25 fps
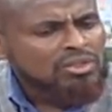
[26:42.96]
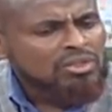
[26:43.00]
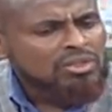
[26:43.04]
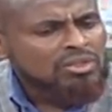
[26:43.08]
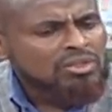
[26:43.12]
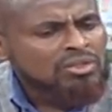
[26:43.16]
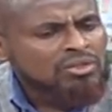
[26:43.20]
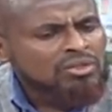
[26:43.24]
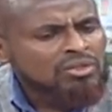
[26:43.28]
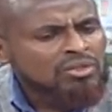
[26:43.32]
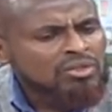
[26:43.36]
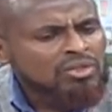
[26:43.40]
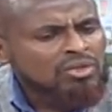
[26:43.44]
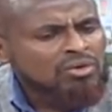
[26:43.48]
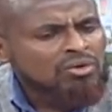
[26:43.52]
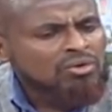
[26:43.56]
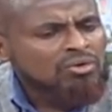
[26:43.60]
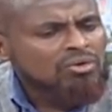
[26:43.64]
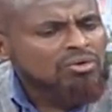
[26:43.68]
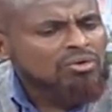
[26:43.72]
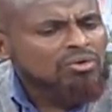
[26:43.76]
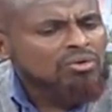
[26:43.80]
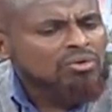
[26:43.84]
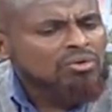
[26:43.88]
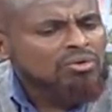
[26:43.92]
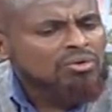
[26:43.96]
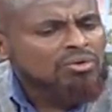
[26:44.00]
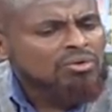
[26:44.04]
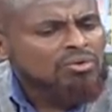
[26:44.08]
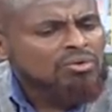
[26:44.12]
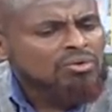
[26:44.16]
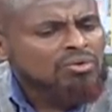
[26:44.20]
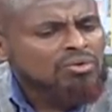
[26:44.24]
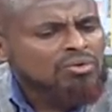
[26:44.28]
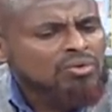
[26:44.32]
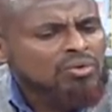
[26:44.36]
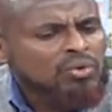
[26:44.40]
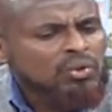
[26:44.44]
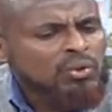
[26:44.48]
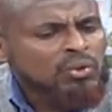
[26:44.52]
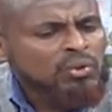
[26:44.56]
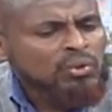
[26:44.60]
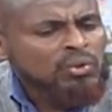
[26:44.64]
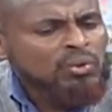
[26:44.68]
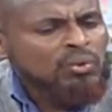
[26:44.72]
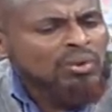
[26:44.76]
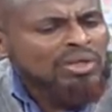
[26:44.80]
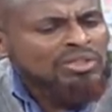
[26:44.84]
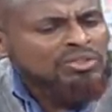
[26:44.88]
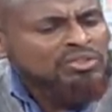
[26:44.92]
you know,
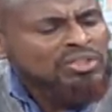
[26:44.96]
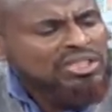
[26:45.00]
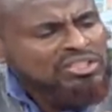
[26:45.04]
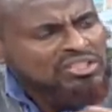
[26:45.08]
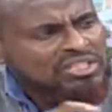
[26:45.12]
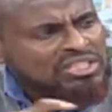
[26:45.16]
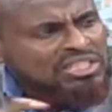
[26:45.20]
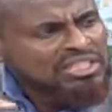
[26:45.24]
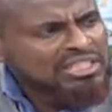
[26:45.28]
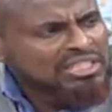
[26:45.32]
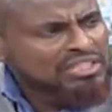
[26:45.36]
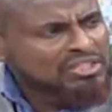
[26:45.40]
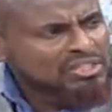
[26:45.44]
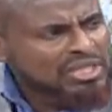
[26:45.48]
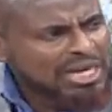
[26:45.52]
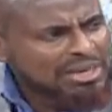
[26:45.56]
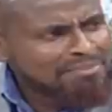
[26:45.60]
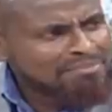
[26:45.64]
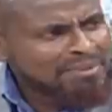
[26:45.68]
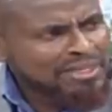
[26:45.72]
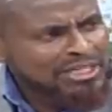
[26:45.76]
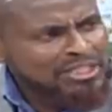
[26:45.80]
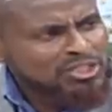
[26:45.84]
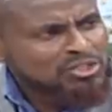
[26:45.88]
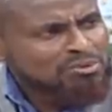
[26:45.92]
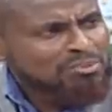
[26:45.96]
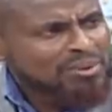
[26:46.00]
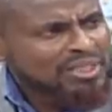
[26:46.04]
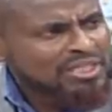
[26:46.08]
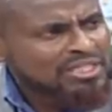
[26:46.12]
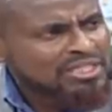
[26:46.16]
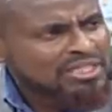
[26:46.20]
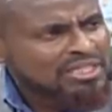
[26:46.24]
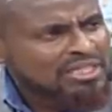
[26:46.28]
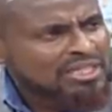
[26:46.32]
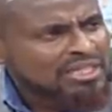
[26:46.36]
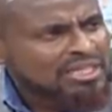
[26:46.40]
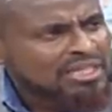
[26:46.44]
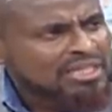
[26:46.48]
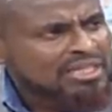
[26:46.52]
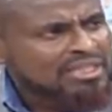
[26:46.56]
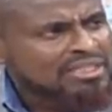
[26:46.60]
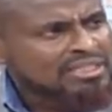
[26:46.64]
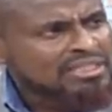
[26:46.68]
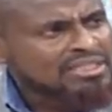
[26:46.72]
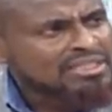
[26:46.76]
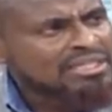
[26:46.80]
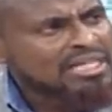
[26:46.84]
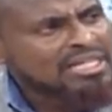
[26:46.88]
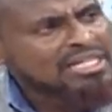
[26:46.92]
you are just in time management,
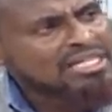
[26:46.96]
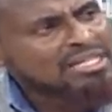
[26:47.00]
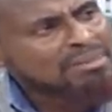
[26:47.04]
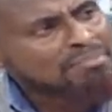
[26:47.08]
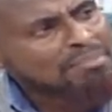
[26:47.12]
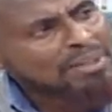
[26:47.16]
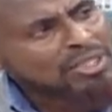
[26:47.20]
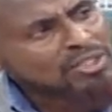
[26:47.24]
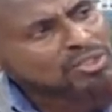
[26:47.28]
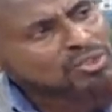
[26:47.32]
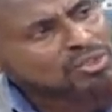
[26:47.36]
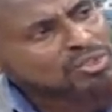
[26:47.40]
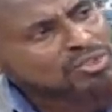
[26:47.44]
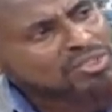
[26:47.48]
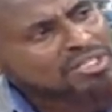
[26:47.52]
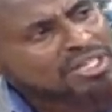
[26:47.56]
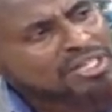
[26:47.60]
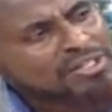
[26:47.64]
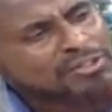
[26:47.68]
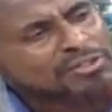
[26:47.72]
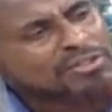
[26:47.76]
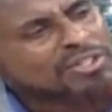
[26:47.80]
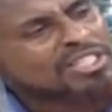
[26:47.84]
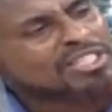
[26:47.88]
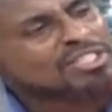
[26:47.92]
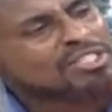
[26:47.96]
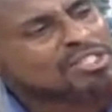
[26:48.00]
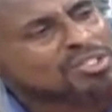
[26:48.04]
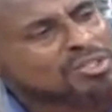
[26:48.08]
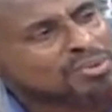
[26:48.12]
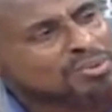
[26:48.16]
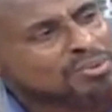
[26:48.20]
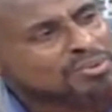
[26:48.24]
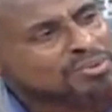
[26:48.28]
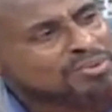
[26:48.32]
then the person can trust you.